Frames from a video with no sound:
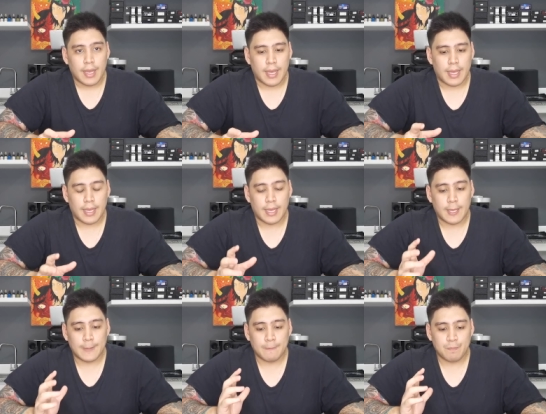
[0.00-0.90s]

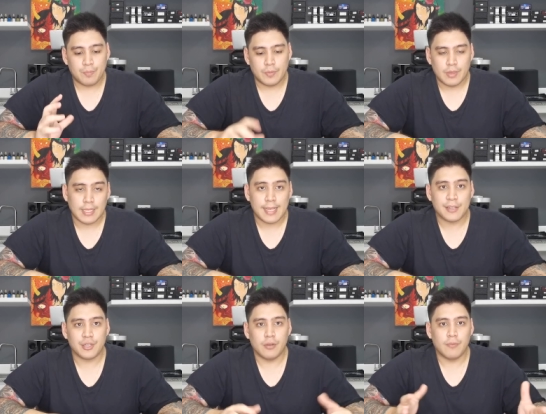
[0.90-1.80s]
and it's
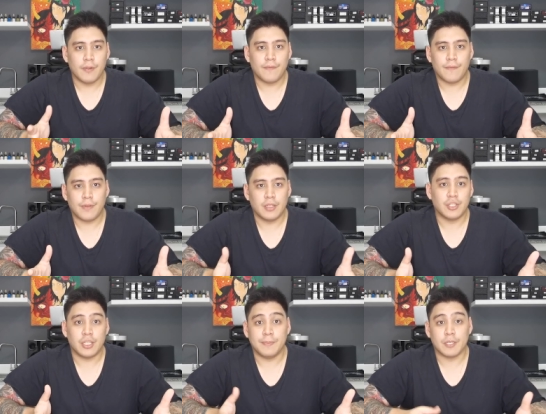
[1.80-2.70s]
actually a wolf in
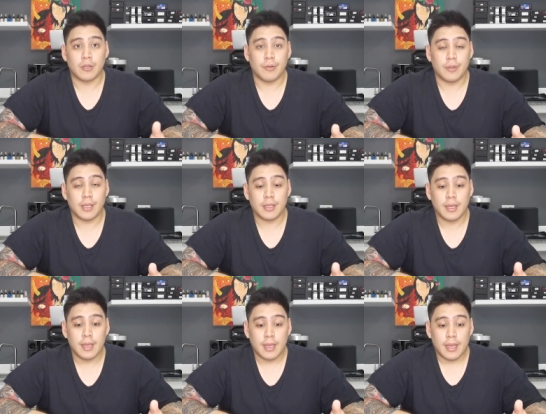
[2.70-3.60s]
sheep's clothing.
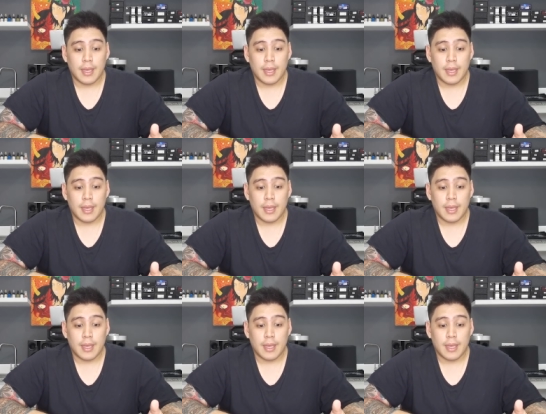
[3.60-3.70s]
